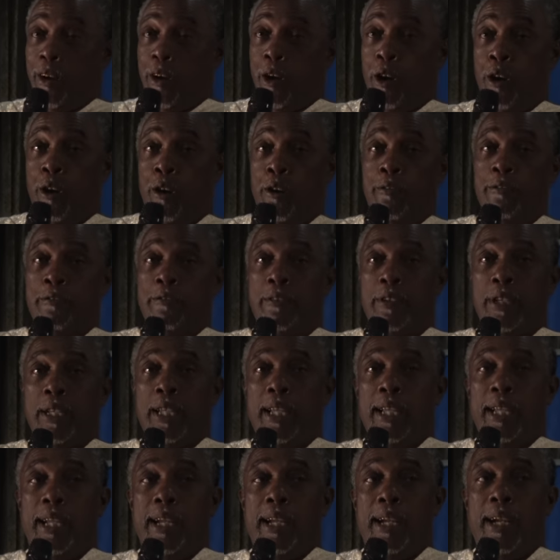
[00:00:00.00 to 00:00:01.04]
of
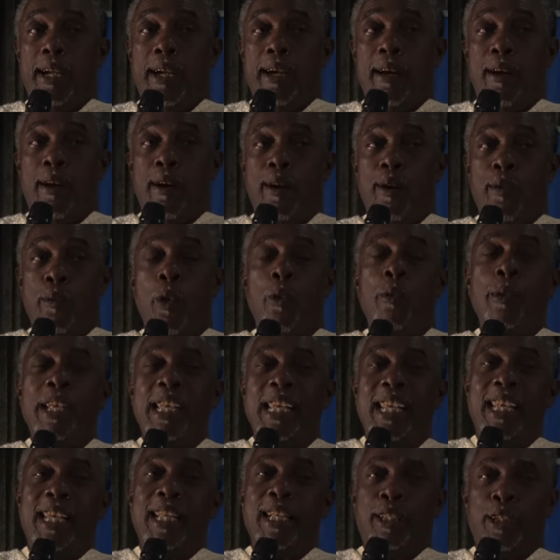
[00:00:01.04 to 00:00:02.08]
what we
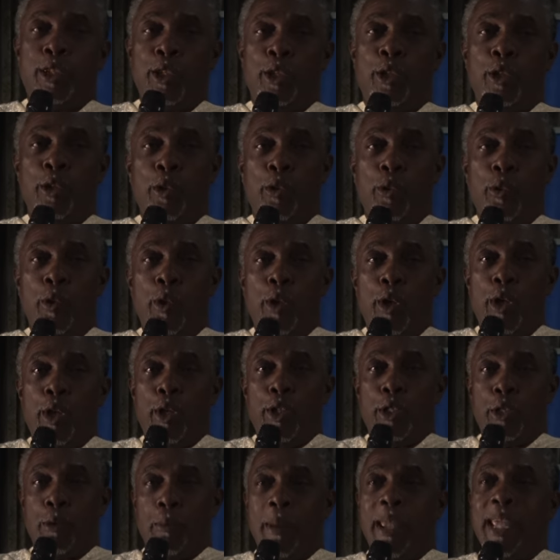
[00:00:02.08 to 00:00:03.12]
needed to do
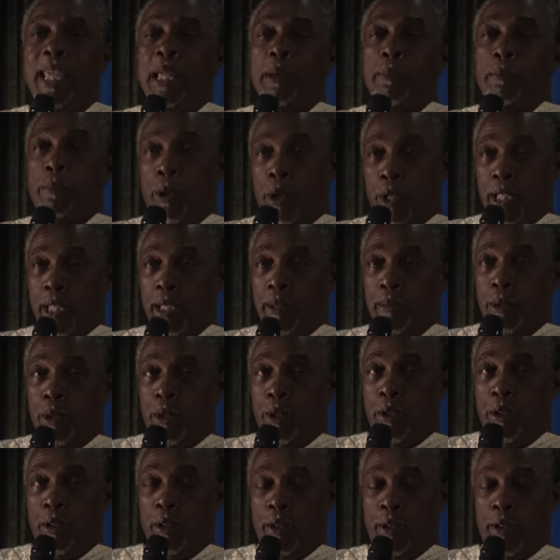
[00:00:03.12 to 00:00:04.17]
to make it
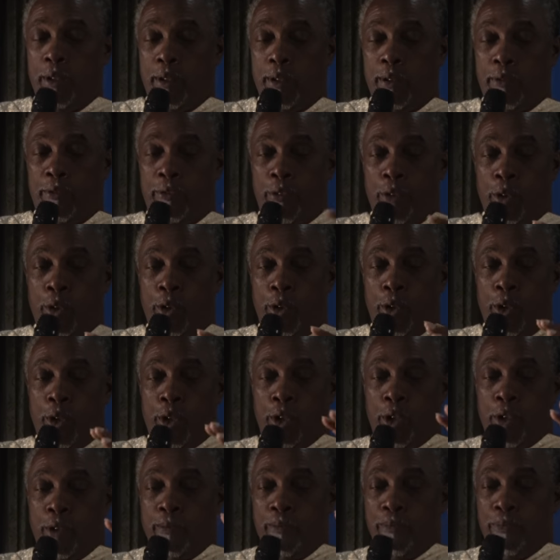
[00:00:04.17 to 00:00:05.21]
possible
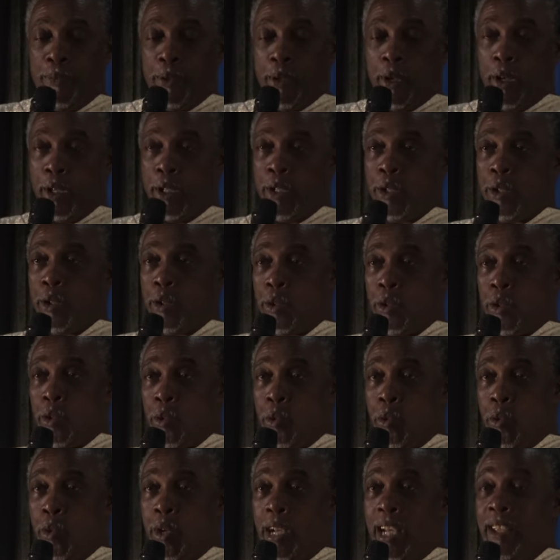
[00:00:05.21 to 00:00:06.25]
for us
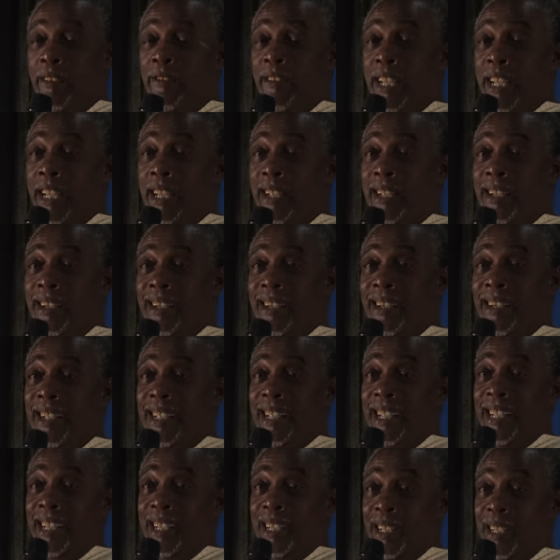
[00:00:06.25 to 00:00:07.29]
who were living
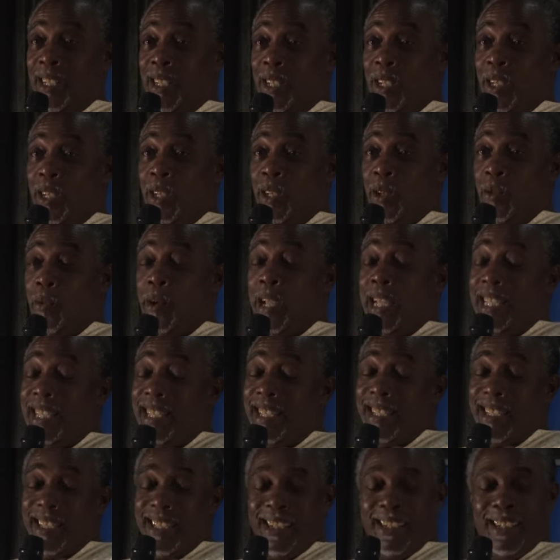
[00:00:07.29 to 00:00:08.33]
in the
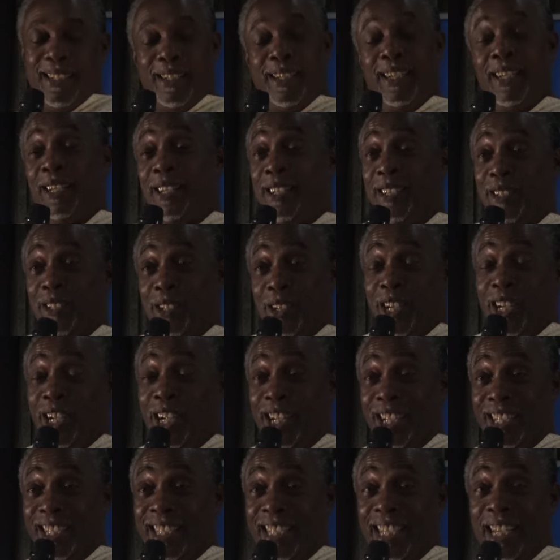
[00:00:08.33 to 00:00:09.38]
West, not
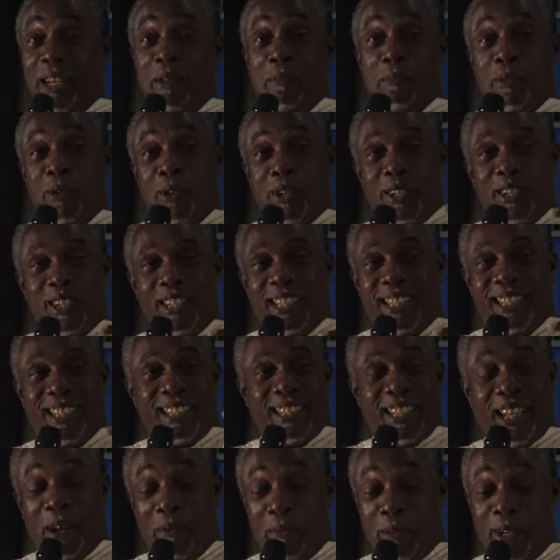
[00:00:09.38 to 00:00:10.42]
us anymore
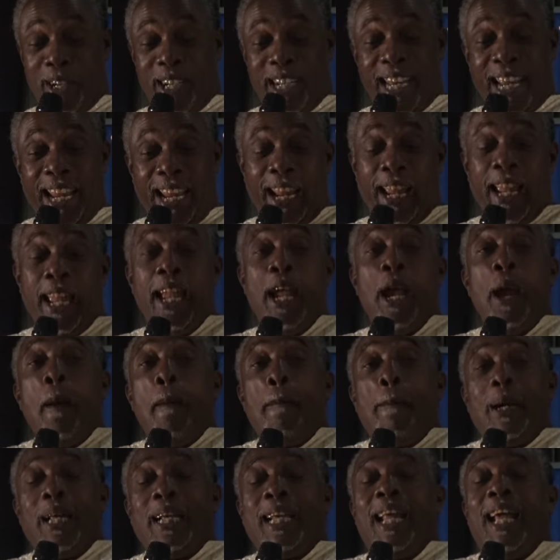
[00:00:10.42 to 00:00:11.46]
because I'm not there,
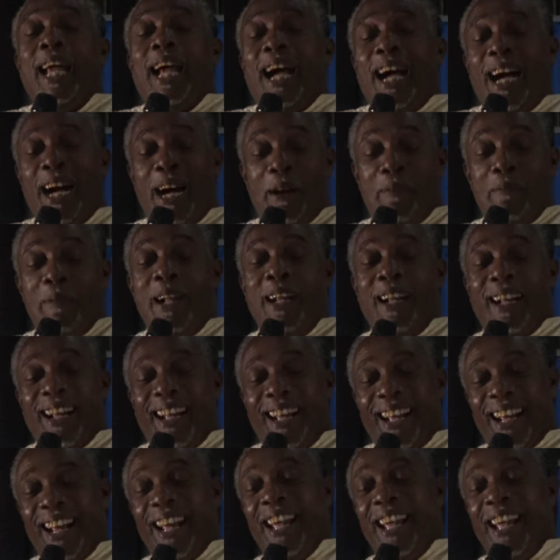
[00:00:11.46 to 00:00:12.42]
but um,